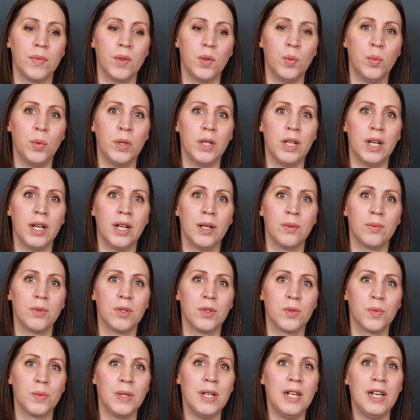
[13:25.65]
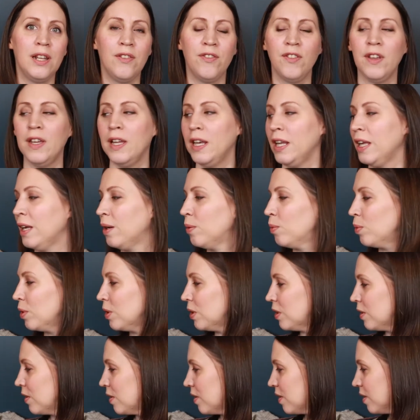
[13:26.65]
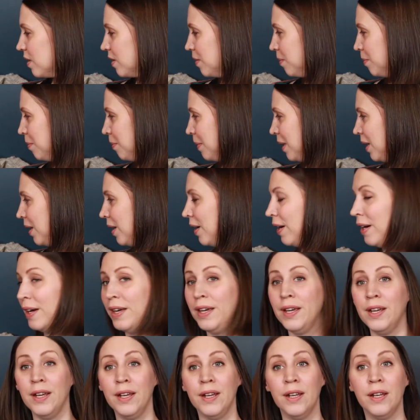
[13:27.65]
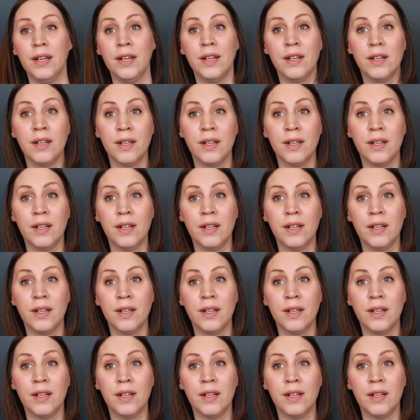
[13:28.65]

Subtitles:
what I was really feeling was my